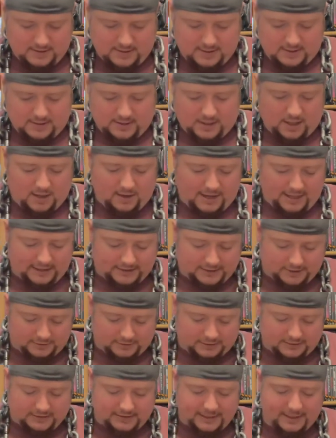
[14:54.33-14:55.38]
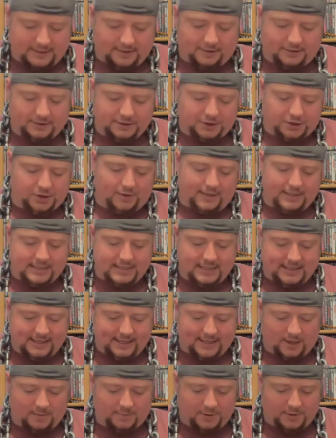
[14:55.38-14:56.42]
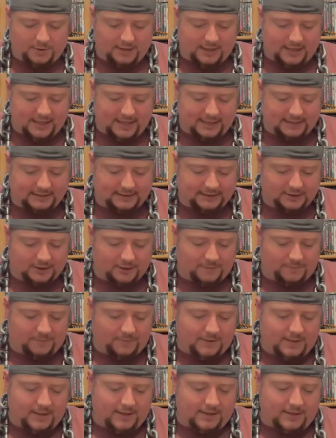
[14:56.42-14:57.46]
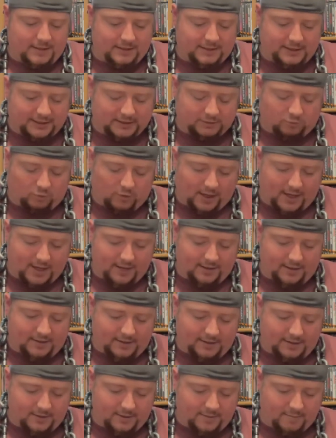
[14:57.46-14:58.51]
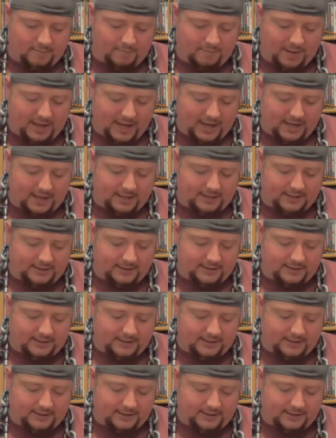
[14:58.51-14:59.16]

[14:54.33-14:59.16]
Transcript: All right, so single jointed elbow, you guys. So just one bend.